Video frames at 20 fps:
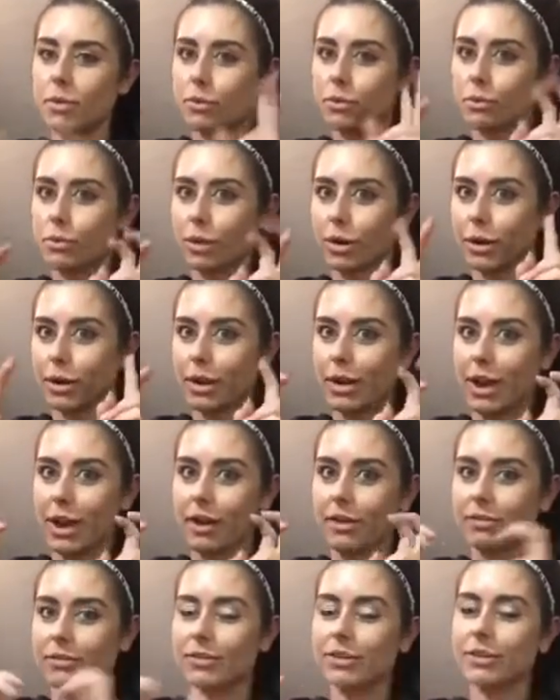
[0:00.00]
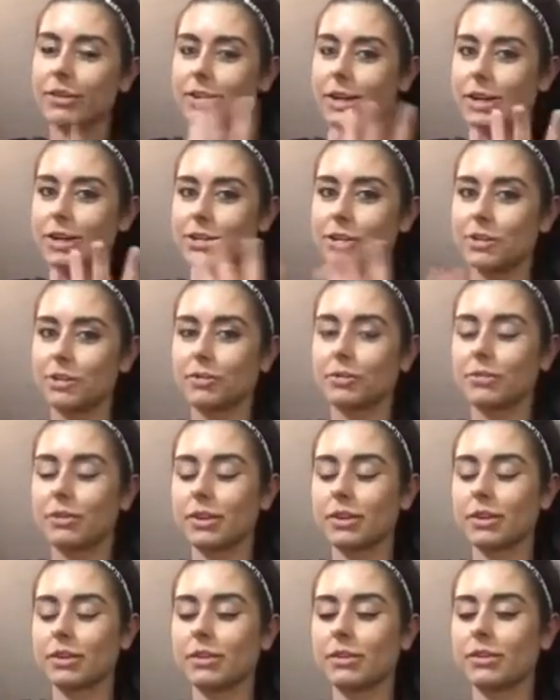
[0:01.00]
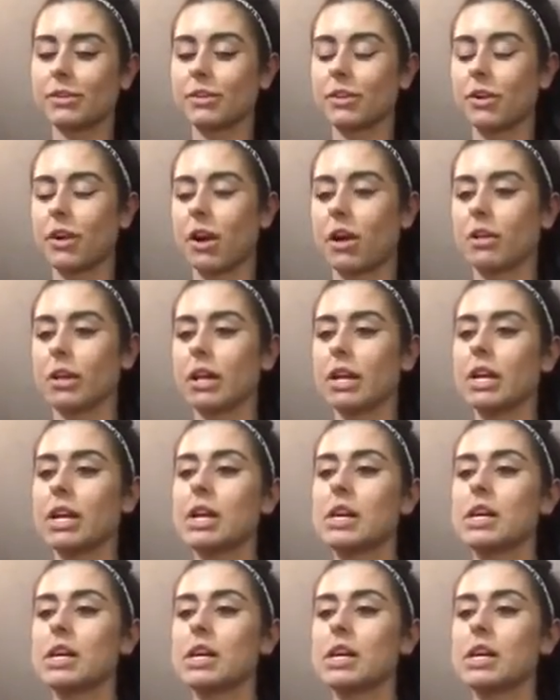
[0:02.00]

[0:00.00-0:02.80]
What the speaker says: working out, I guess you could call it.